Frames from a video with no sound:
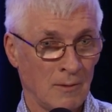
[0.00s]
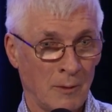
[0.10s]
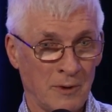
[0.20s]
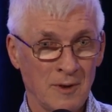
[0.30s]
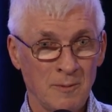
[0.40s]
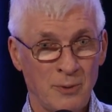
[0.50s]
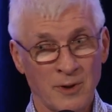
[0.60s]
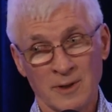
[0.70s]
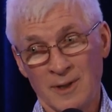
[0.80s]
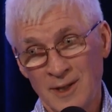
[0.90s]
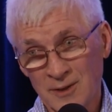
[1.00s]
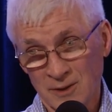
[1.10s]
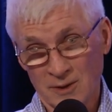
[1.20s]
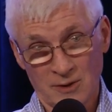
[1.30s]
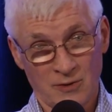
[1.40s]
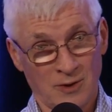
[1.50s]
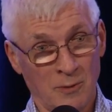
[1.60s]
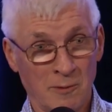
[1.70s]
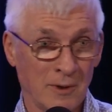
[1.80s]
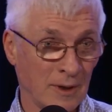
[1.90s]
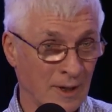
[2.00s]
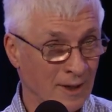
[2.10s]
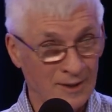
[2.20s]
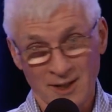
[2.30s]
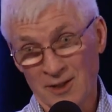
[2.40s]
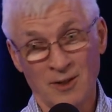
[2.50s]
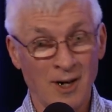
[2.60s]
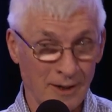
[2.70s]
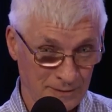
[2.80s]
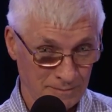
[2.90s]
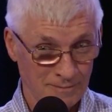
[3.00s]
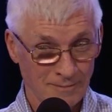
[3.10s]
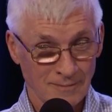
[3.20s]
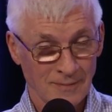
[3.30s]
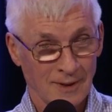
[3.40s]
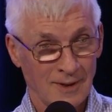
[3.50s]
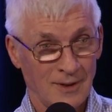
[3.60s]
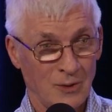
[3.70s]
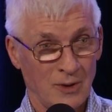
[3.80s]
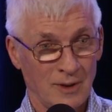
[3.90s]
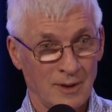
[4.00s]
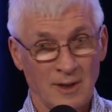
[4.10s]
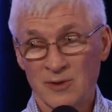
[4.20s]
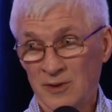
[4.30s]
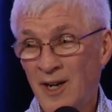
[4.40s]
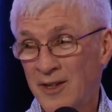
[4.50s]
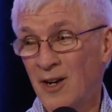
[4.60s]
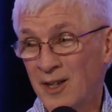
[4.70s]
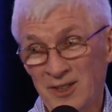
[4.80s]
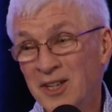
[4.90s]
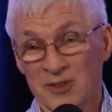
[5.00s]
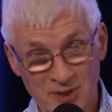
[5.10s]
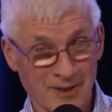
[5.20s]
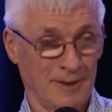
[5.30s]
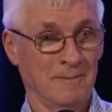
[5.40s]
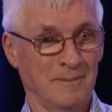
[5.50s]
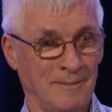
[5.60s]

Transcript: Well, we didn't put it on the list, so we really can't take it off. it's not our list.